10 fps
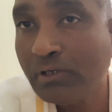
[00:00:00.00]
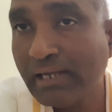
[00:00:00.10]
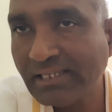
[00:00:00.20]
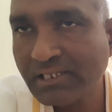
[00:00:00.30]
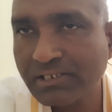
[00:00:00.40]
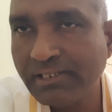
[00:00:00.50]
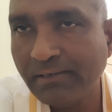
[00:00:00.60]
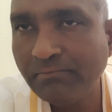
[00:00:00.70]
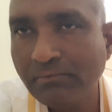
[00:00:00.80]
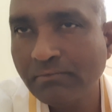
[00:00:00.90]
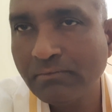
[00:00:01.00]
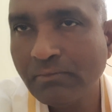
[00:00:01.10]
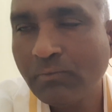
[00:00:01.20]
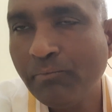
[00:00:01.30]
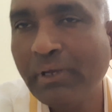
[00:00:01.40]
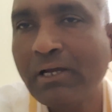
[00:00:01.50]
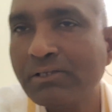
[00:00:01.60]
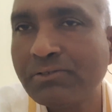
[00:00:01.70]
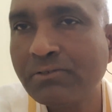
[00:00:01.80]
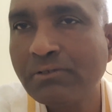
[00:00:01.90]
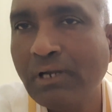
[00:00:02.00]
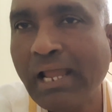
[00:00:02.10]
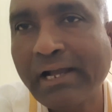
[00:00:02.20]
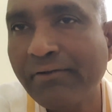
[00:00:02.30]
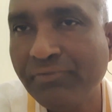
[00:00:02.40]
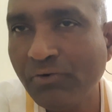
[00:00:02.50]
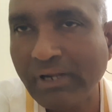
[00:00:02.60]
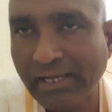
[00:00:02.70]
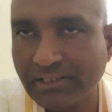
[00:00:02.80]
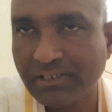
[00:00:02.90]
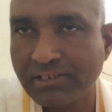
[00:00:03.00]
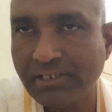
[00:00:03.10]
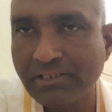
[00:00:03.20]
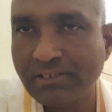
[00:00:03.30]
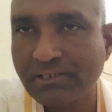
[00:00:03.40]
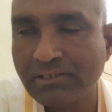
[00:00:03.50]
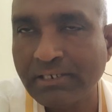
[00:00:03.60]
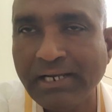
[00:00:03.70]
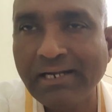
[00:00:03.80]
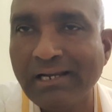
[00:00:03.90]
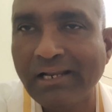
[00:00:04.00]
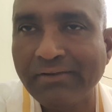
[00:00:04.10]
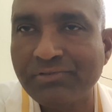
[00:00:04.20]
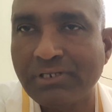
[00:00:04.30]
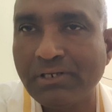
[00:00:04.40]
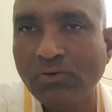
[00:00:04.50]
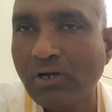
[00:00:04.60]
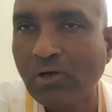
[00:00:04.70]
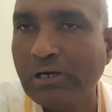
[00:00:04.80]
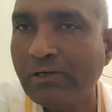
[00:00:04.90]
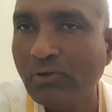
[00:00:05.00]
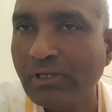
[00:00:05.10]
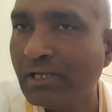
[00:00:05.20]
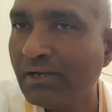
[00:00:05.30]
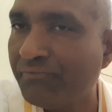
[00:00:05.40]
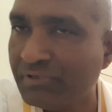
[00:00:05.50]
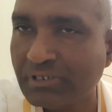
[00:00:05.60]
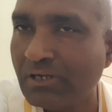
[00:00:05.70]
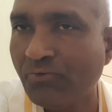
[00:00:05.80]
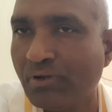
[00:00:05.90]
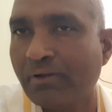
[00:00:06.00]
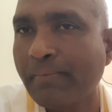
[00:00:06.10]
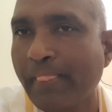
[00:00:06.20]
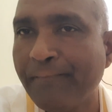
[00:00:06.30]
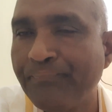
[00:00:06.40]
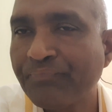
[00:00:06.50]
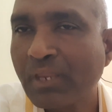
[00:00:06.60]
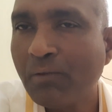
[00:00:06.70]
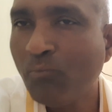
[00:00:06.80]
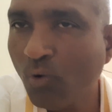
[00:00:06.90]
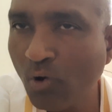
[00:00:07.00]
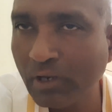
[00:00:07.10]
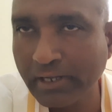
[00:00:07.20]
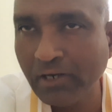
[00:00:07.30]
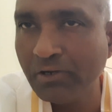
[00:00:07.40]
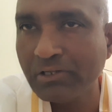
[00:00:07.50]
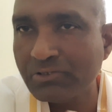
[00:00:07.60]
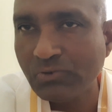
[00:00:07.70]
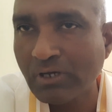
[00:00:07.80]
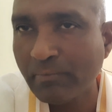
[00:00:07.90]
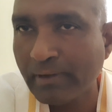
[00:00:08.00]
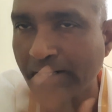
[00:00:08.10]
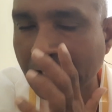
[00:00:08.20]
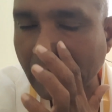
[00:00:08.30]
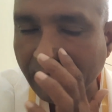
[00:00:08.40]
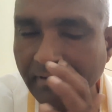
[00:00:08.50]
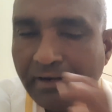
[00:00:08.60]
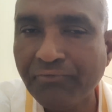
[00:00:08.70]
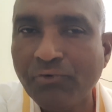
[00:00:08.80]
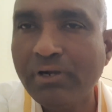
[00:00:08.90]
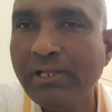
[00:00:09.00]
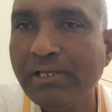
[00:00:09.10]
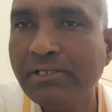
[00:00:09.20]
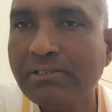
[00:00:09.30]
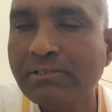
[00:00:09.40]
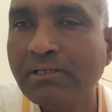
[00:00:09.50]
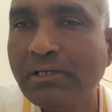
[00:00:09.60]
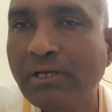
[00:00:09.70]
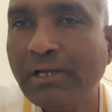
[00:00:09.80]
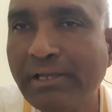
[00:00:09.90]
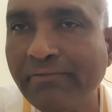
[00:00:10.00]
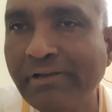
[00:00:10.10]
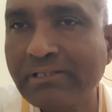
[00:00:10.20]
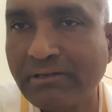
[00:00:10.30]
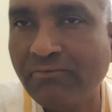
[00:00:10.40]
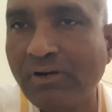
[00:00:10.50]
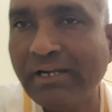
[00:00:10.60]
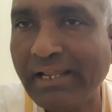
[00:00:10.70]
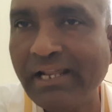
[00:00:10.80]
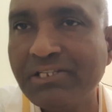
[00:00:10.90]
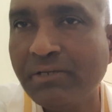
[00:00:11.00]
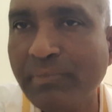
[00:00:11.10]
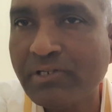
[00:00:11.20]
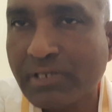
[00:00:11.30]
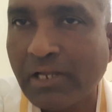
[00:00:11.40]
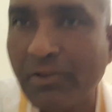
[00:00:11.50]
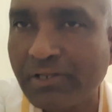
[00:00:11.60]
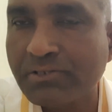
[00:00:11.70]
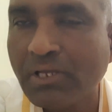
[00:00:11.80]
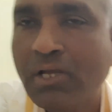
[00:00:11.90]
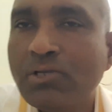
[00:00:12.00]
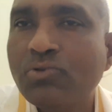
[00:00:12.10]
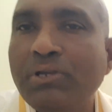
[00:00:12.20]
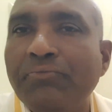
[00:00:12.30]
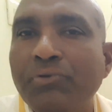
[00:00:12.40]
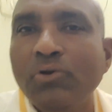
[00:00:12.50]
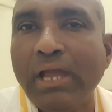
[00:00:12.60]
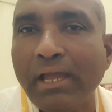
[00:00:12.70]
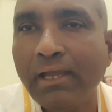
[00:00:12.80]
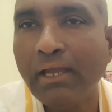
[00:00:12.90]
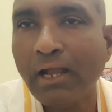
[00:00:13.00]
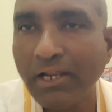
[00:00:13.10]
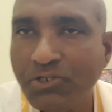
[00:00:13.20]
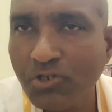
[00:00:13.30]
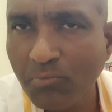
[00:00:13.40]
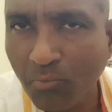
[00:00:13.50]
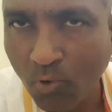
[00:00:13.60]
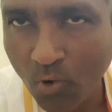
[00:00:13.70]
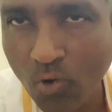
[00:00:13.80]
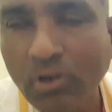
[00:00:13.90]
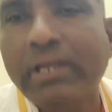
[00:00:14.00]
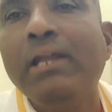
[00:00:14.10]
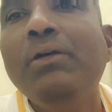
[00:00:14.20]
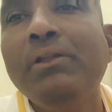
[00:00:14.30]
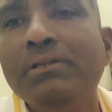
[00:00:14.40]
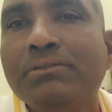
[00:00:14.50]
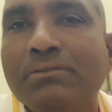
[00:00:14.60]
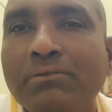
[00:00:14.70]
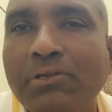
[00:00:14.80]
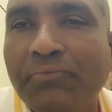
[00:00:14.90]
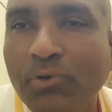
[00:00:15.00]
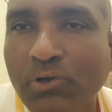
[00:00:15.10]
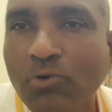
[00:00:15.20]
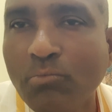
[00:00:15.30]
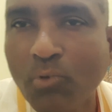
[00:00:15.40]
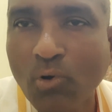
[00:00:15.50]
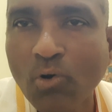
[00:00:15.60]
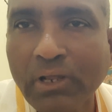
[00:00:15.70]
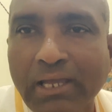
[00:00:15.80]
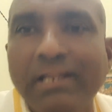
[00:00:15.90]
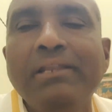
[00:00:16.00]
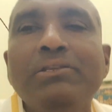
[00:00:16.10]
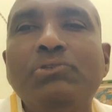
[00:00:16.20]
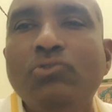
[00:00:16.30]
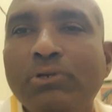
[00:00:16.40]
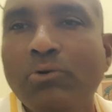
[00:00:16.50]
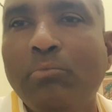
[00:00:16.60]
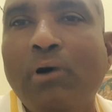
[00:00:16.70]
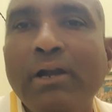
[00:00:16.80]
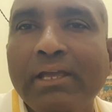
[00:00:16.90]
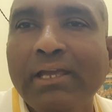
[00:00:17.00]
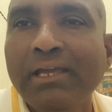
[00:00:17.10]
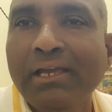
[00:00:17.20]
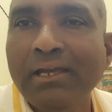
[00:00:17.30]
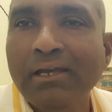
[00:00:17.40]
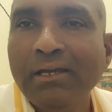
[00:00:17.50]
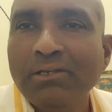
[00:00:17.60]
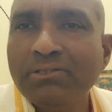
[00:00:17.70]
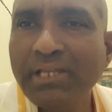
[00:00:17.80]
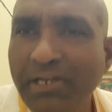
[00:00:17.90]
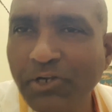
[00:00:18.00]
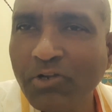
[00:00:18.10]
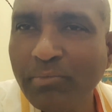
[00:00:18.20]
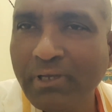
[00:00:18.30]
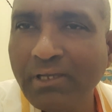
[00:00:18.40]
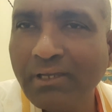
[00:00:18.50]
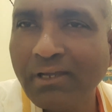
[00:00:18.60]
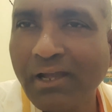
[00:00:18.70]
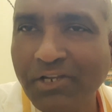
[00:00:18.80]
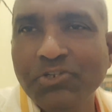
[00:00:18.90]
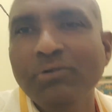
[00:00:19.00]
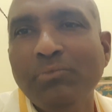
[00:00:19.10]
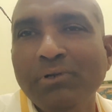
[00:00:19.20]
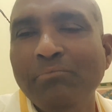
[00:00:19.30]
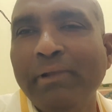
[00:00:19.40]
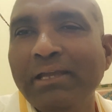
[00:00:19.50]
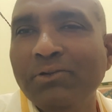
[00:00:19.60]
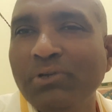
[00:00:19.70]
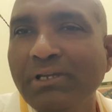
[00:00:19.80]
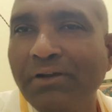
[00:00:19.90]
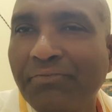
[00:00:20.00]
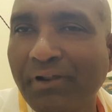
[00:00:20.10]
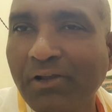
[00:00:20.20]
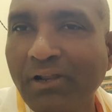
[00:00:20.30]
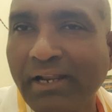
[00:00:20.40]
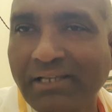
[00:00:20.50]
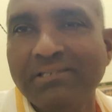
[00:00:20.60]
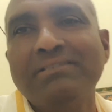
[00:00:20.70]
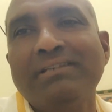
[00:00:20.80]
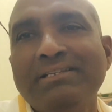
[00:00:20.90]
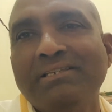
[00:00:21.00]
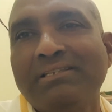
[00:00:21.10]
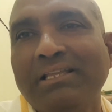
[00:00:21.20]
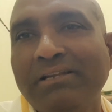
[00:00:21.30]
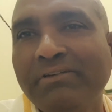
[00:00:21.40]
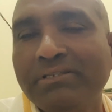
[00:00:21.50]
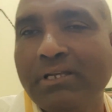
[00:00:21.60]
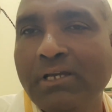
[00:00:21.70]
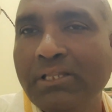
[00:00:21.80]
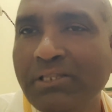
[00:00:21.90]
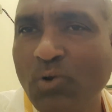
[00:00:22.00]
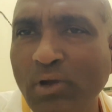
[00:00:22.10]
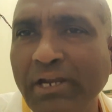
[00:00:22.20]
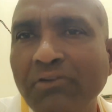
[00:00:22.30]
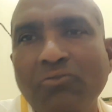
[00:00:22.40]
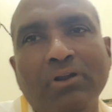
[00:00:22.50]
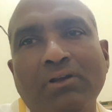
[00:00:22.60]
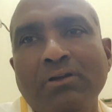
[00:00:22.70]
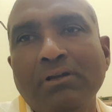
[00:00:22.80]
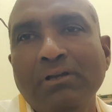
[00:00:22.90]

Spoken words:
digest them, because lack of your exercise, sedentary lifestyle. You are not doing any physical work. More calories you are burning. Every food is giving somewhat energy, means calories. So if you consume more calories, if you give more calories to your body, they need to be consumed by doing of regular exercises. Otherwise, no any work.